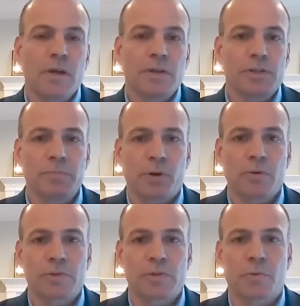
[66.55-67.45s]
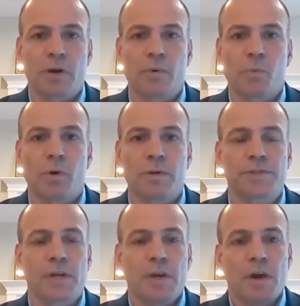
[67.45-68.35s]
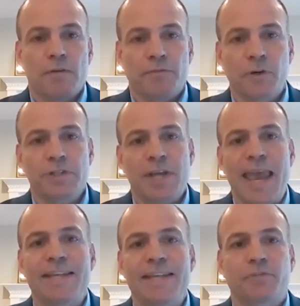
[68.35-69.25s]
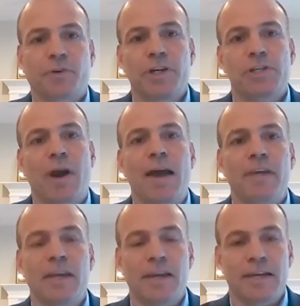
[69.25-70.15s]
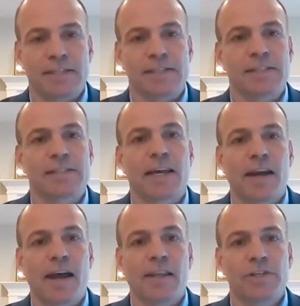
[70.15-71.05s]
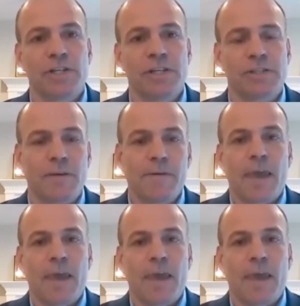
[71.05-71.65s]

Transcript: Super Cruise is one of the world's first hands-free driving assistance technologies.